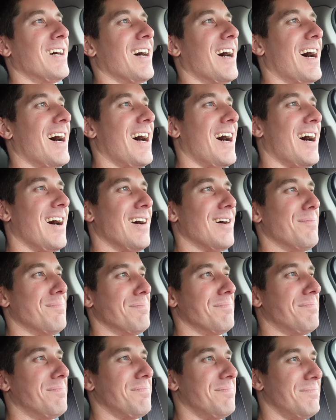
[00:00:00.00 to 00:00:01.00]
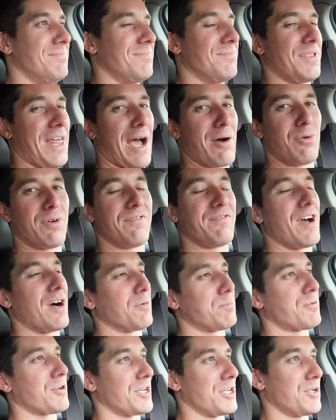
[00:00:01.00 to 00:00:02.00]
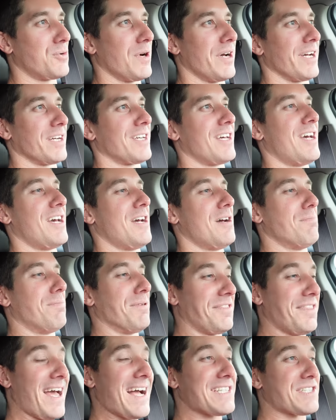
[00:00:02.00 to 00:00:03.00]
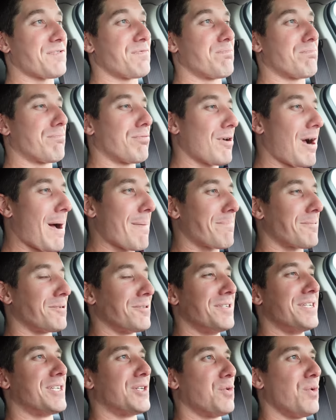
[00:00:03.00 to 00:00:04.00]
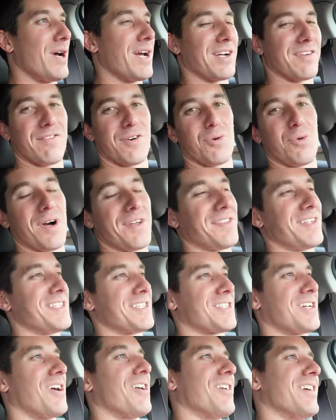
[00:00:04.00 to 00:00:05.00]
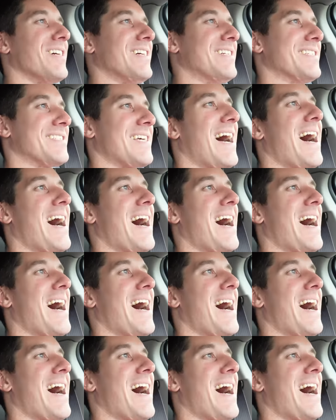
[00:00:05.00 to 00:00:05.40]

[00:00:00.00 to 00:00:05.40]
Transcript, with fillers: Um, that one felt pretty quick, but that's properly quick for what this car is.